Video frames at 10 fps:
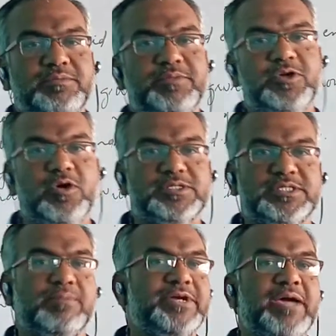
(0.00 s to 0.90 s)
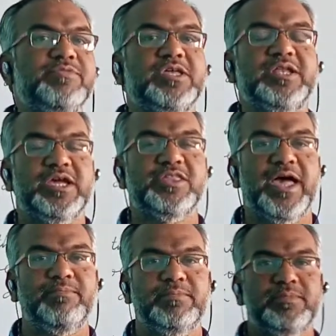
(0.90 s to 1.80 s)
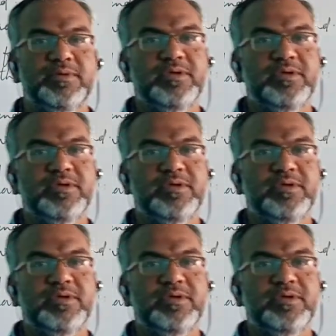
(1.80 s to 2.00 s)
because sometimes in exam